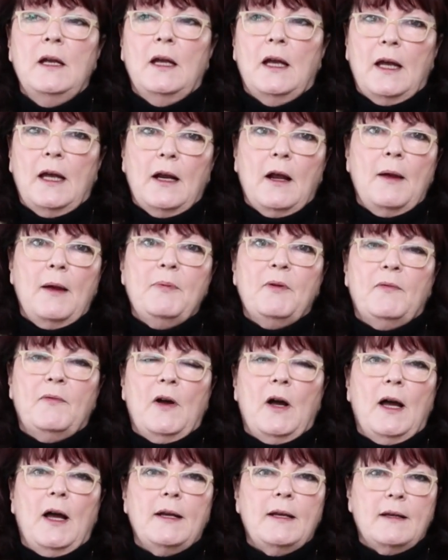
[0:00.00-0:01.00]
and I
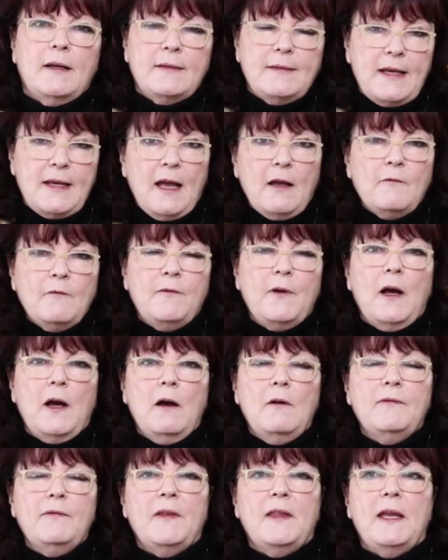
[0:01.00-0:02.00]
provide a sound
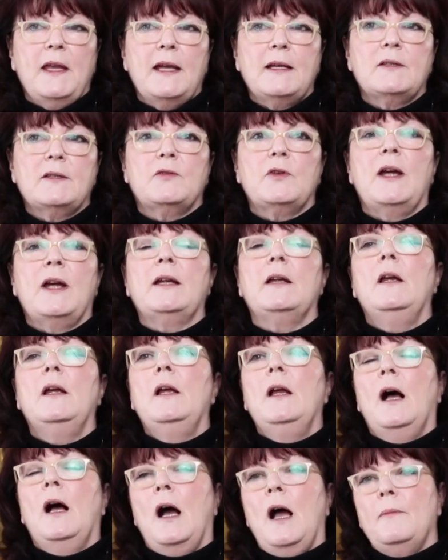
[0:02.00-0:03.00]
file for the extract.
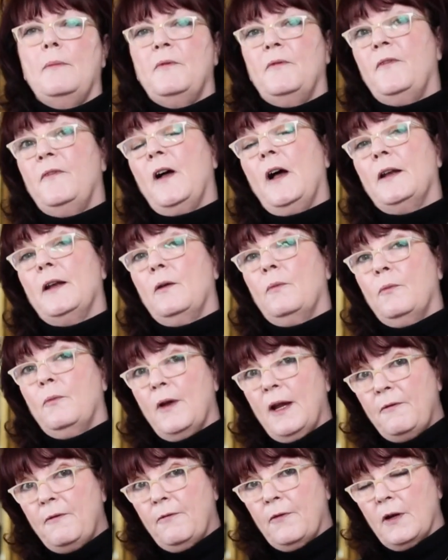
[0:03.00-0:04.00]
I provide a
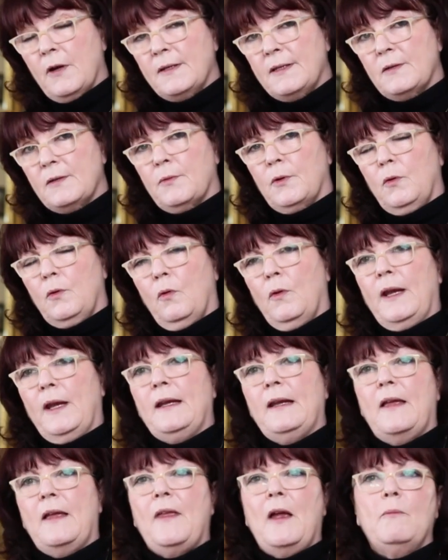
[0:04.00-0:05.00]
reference
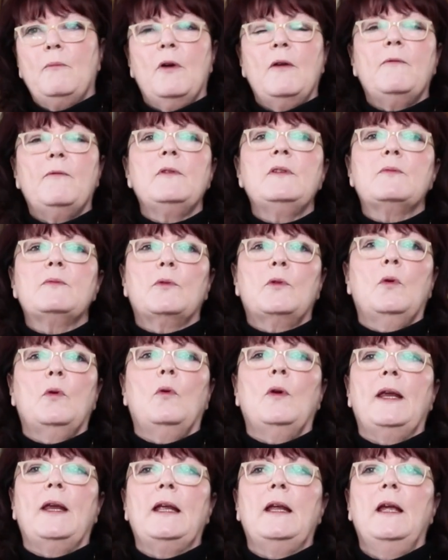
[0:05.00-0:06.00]
recording. Now, that reference
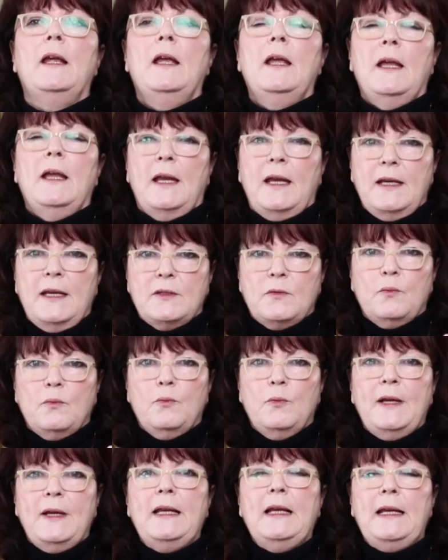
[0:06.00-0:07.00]
recording is
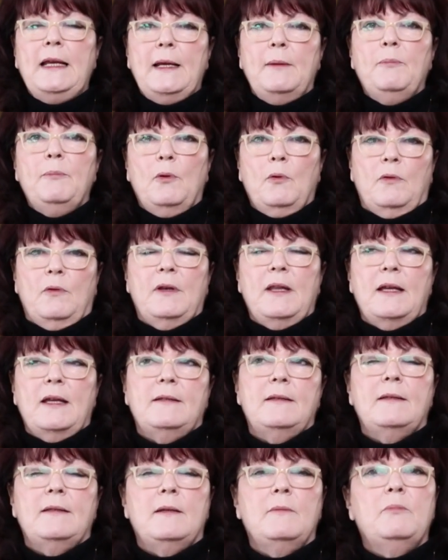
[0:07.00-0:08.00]
really important.
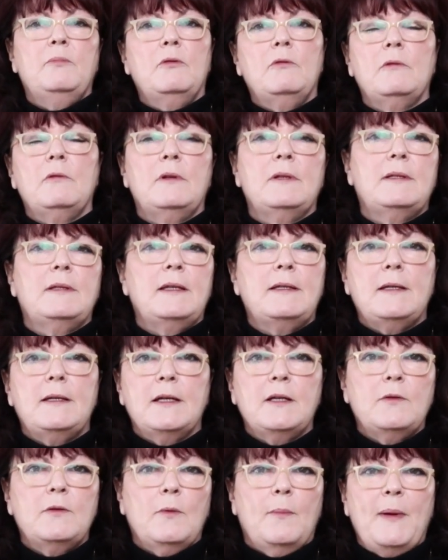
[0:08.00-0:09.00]
That's as important as
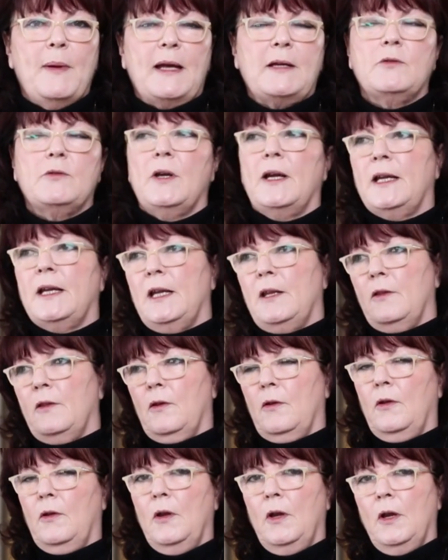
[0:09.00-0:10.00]
listening to a backtrack in
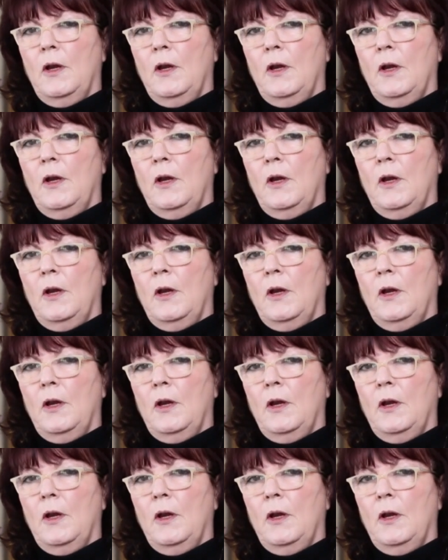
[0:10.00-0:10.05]
the